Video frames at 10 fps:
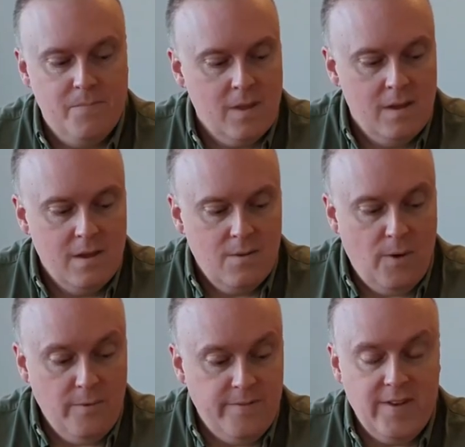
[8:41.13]
what we've
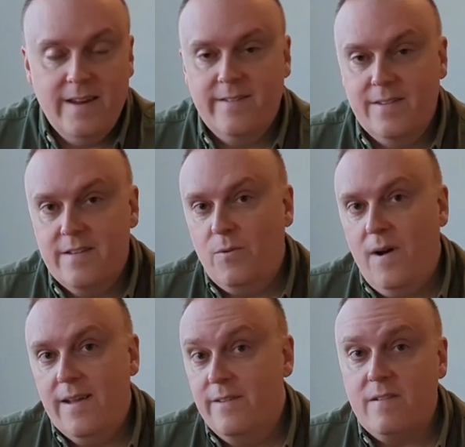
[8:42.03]
seen is that this wine
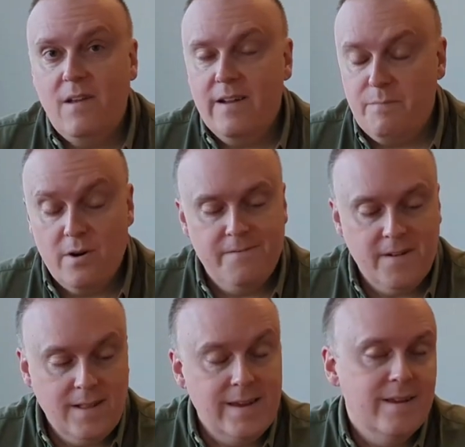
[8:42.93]
slots
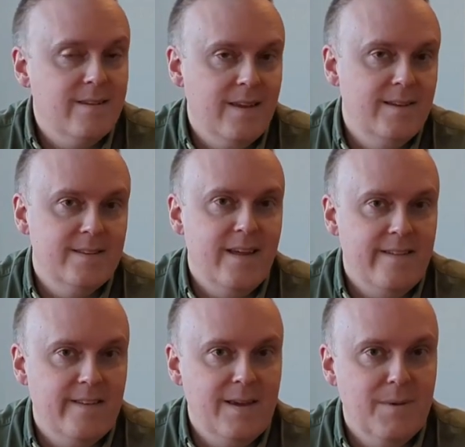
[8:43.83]
perfectly into that
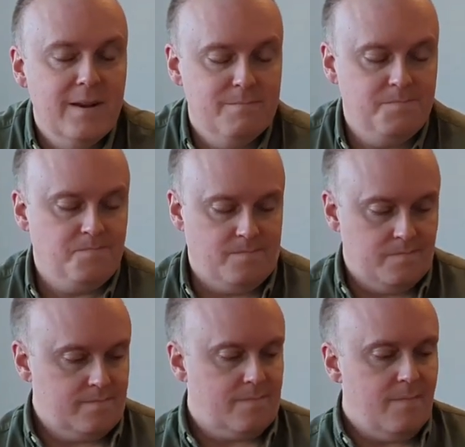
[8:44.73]
segment
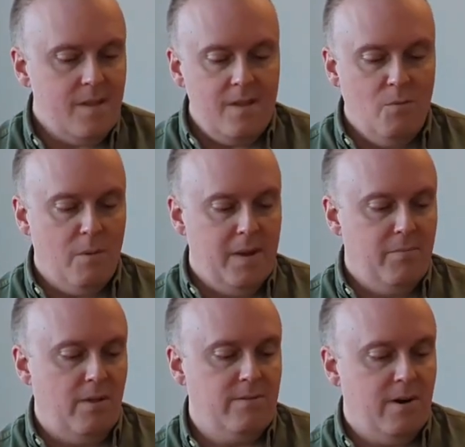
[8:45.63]
where people
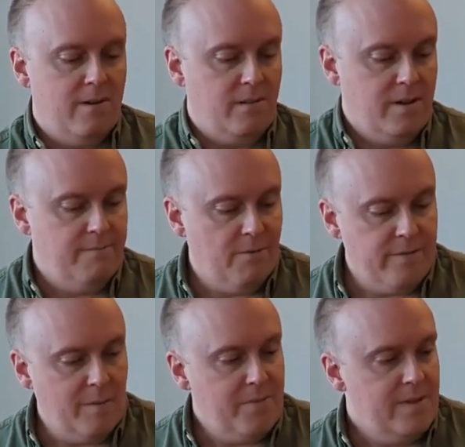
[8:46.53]
are looking for
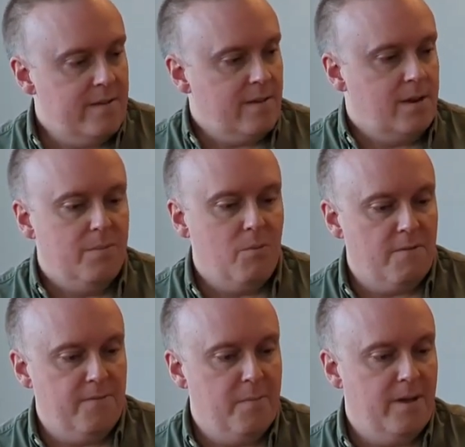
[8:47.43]
something that's a little bit more
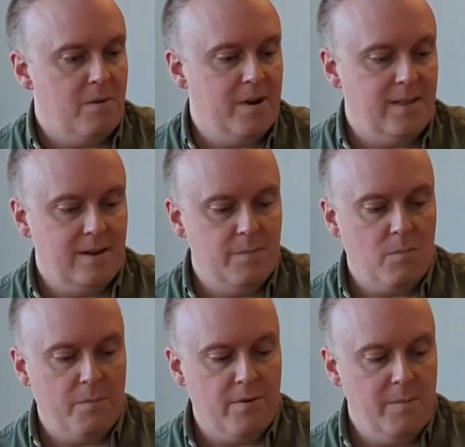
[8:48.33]
familiar, but a little bit more
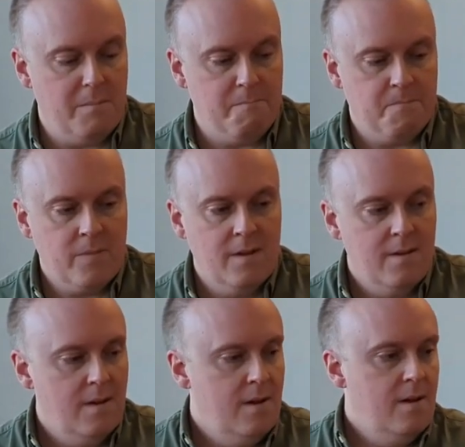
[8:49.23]
premium.
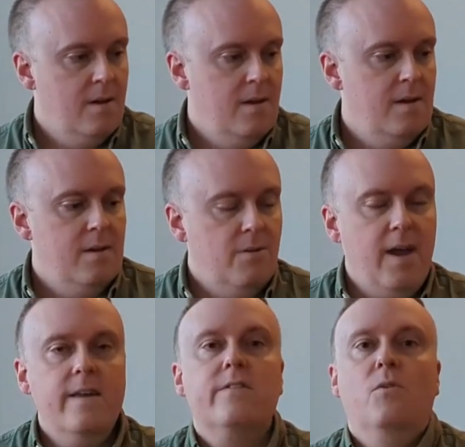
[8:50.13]
Okay,
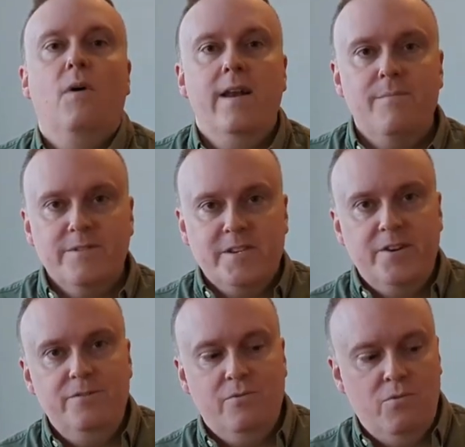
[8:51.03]
so wine number 2,
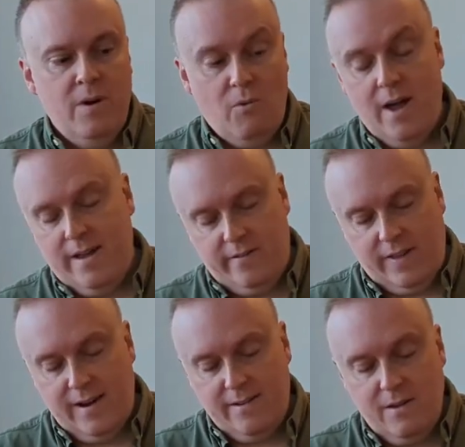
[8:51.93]
well, I guess
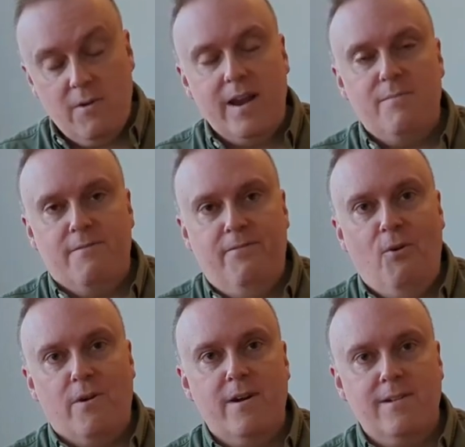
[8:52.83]
technically wine number 4 in
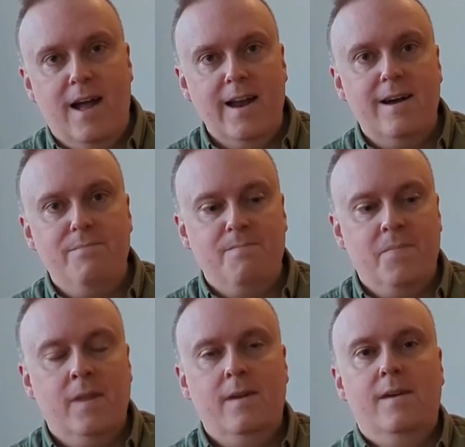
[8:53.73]
our lineup
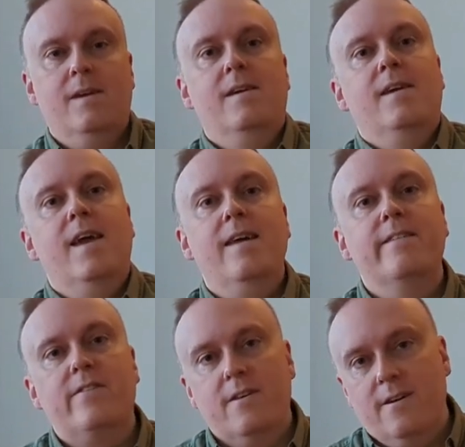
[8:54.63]
is
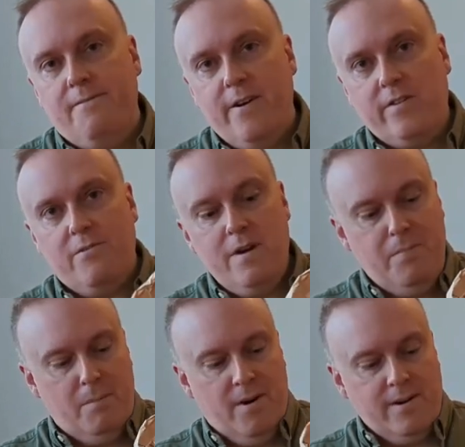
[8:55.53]
the Frescarita
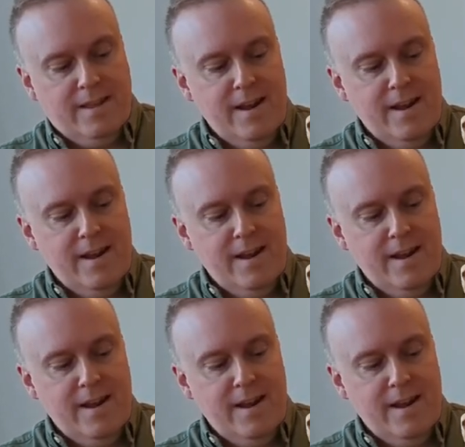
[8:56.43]
Bardolino.